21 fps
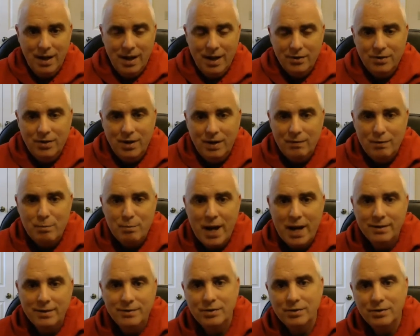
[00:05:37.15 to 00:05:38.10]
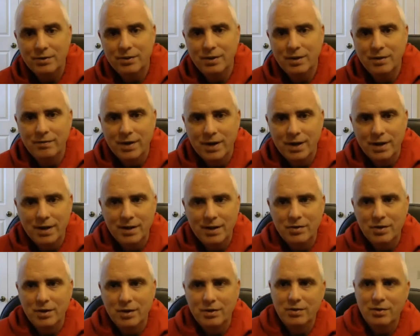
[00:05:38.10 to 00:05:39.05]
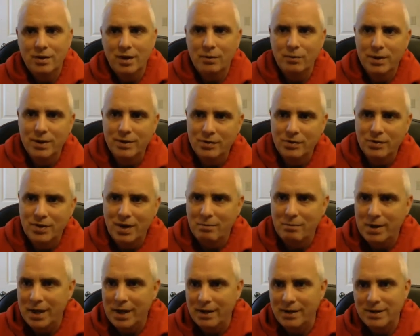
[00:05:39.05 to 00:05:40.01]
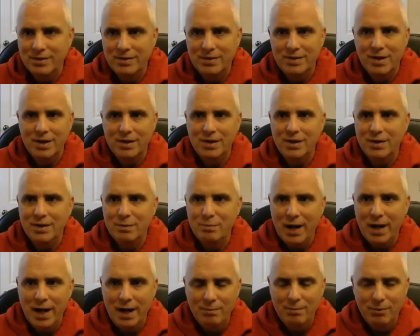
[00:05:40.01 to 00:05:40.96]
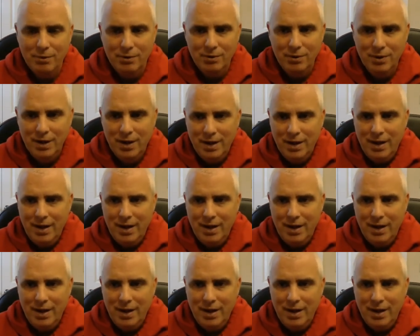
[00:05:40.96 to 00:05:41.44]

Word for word: I also have a master's of divinity. So, so I went to seminary, studied the Bible,